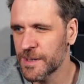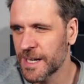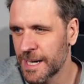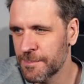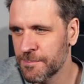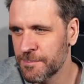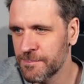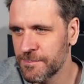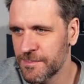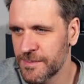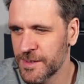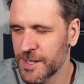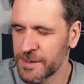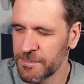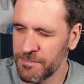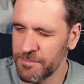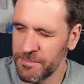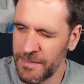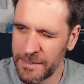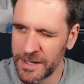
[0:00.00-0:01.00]
I'm
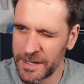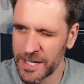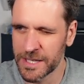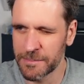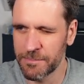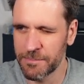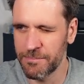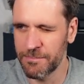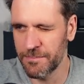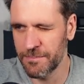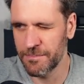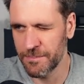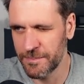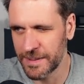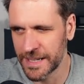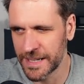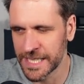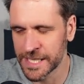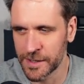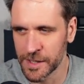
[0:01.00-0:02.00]
maybe not the
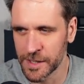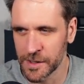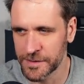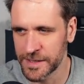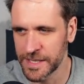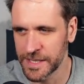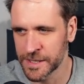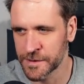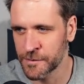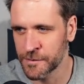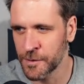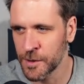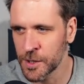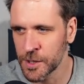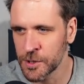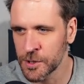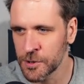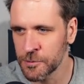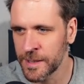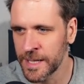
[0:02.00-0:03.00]
biggest fan of this
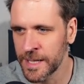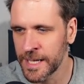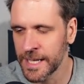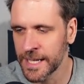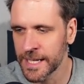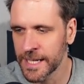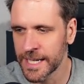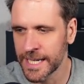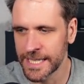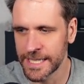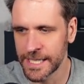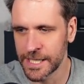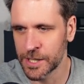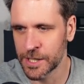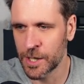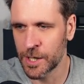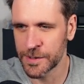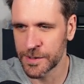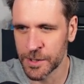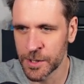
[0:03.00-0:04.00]
for loop here and,
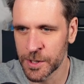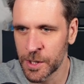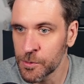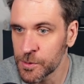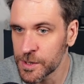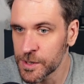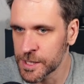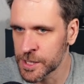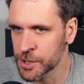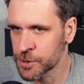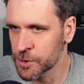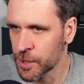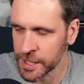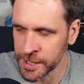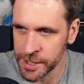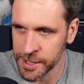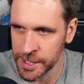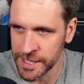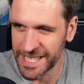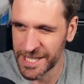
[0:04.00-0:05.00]
how the code is
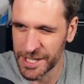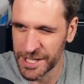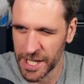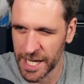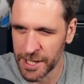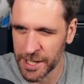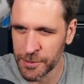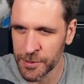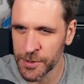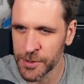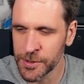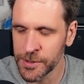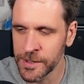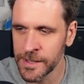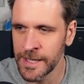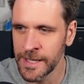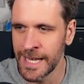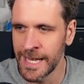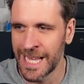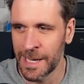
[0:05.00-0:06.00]
structured in
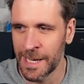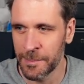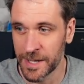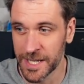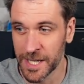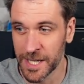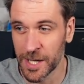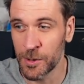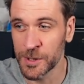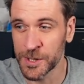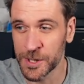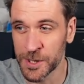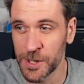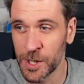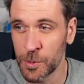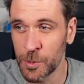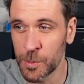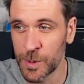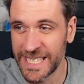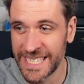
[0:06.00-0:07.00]
general, but I also
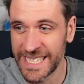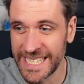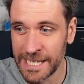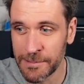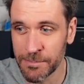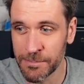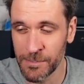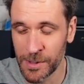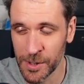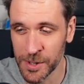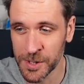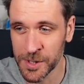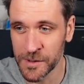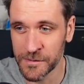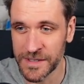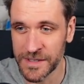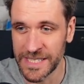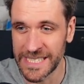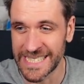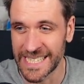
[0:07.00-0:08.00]
know we need most
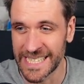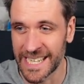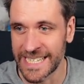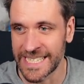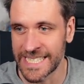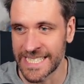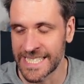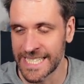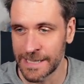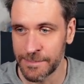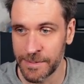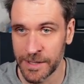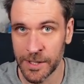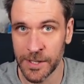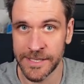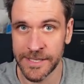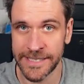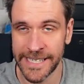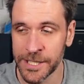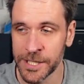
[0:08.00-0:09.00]
of these lines here
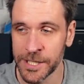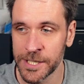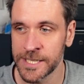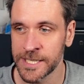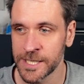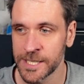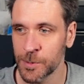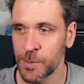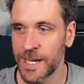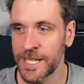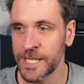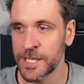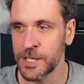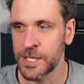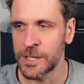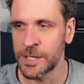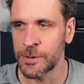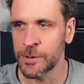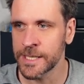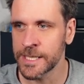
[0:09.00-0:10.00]
because that's just the way to
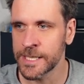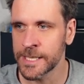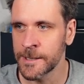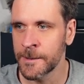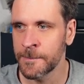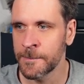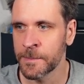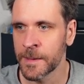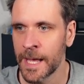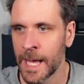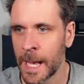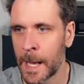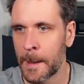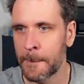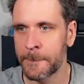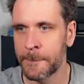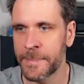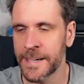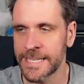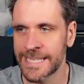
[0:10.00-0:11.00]
do it.
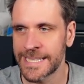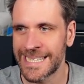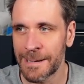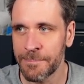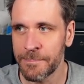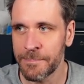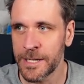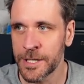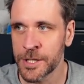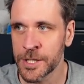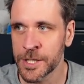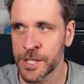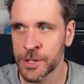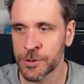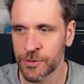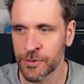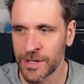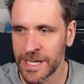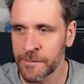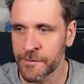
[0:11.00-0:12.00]
But let me just
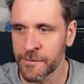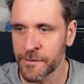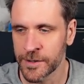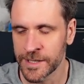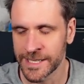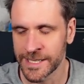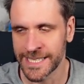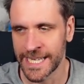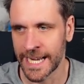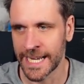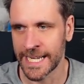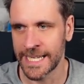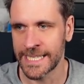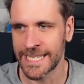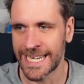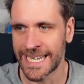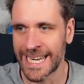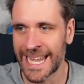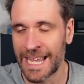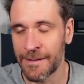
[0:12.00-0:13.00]
dream for a
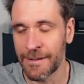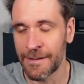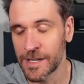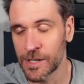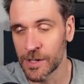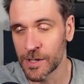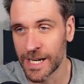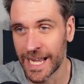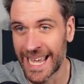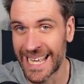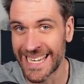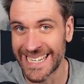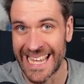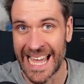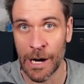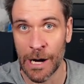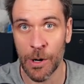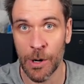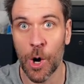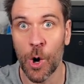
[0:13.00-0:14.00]
second and have a look at
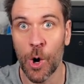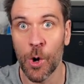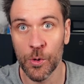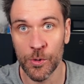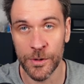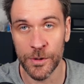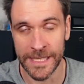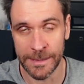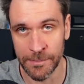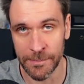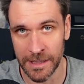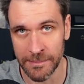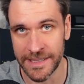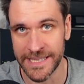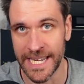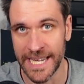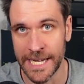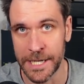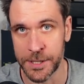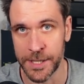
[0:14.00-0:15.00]
our old
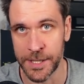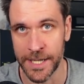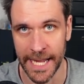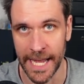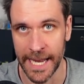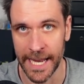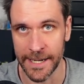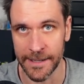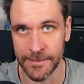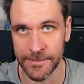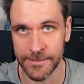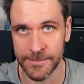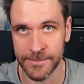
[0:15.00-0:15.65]
implementation again.